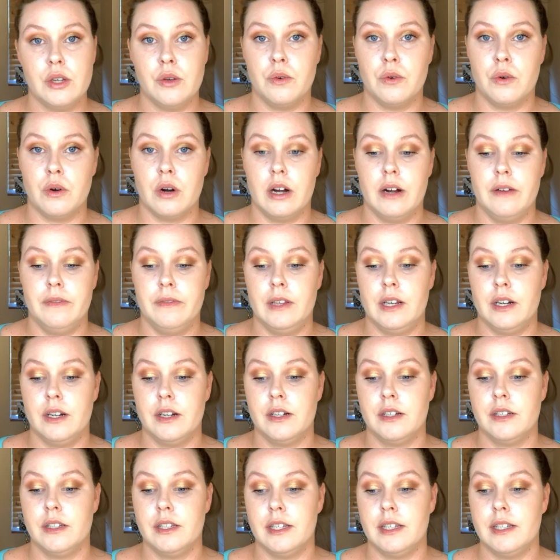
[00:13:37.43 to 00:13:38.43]
or if
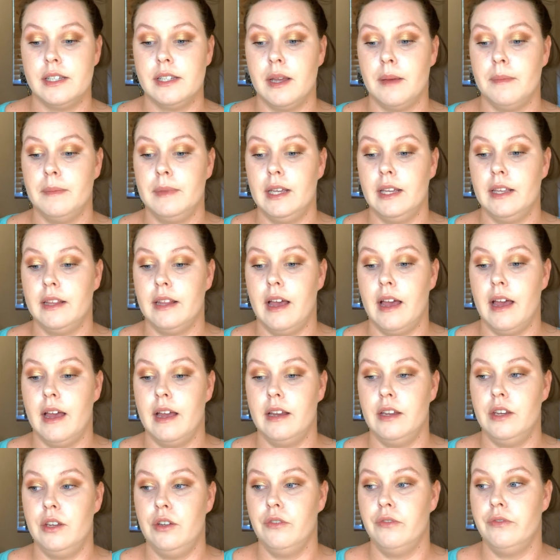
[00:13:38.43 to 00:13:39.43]
there's something
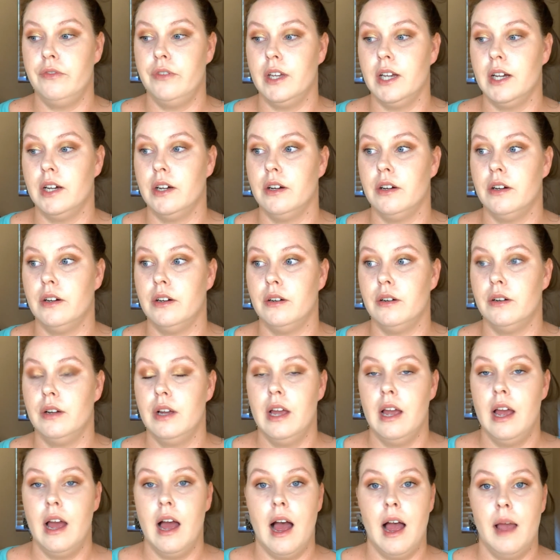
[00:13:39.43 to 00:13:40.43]
that you feel
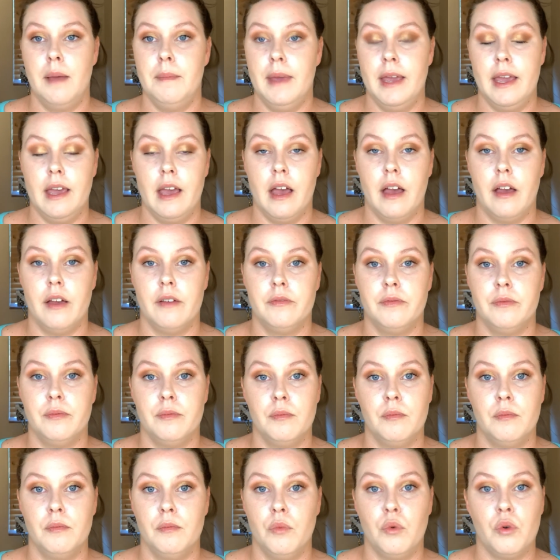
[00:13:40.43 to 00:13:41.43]
I may have
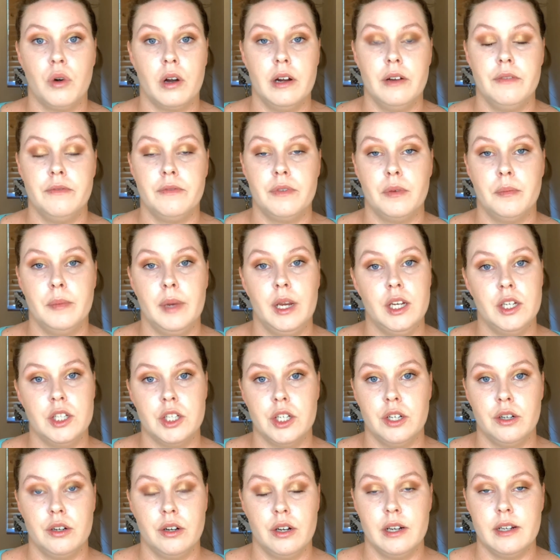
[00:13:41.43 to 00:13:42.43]
more
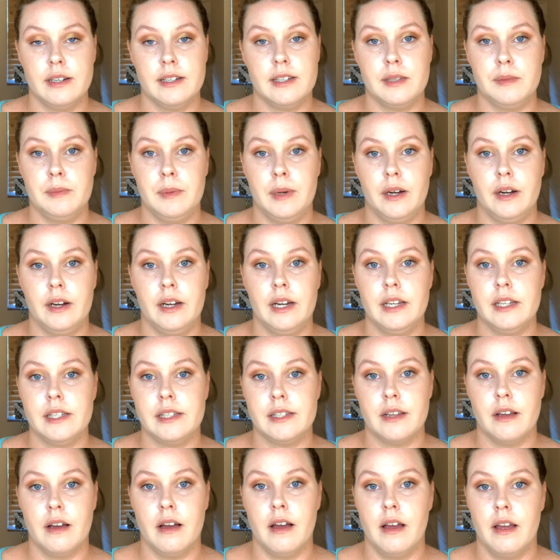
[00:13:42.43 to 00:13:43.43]
information or
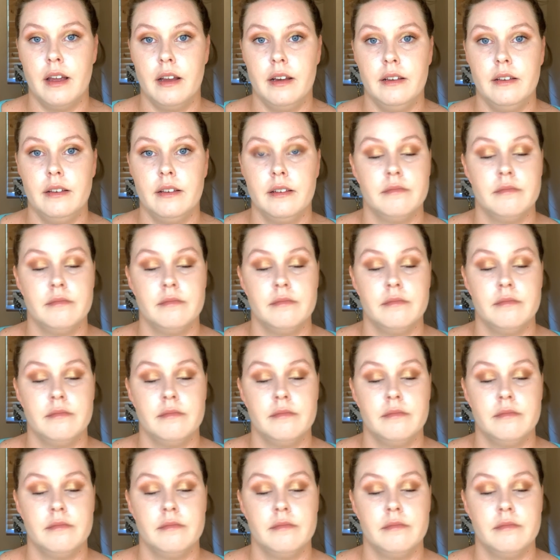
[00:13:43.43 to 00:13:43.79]
experience on,